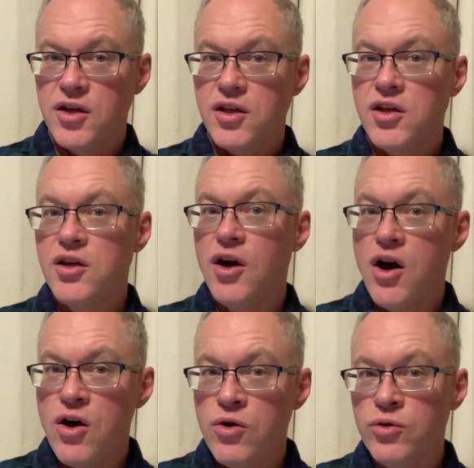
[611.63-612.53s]
He
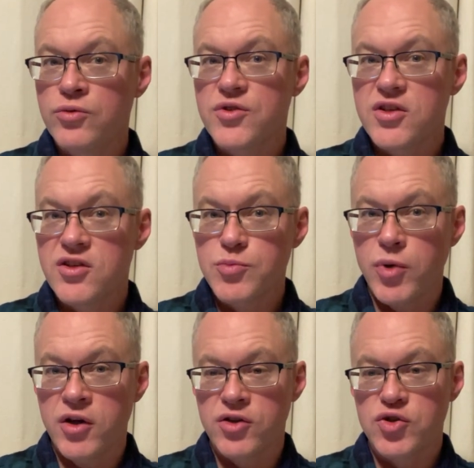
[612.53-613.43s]
owns his
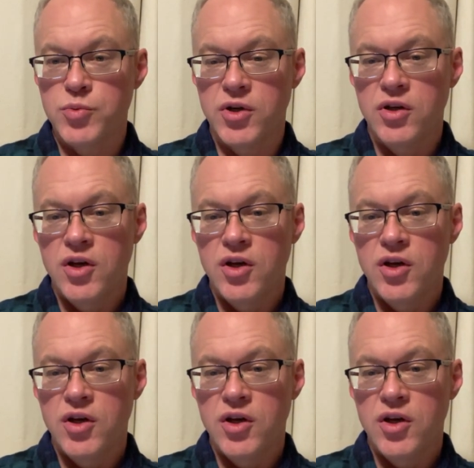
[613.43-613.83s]
punishment